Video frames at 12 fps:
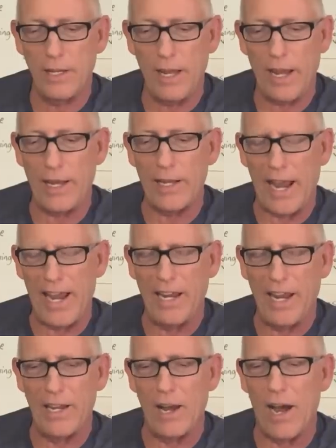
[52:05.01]
and,
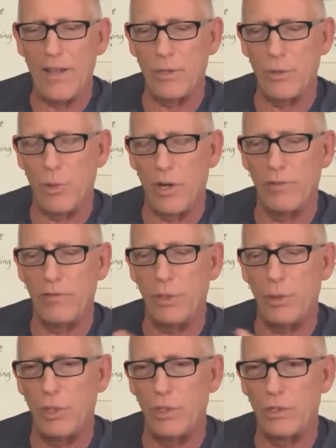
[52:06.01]
and either one of
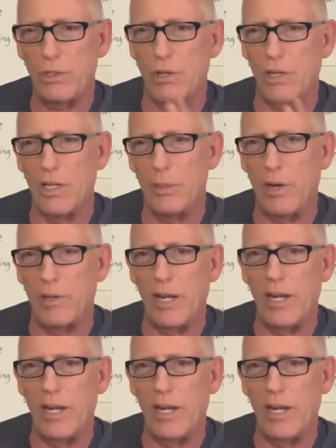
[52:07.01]
you is talking about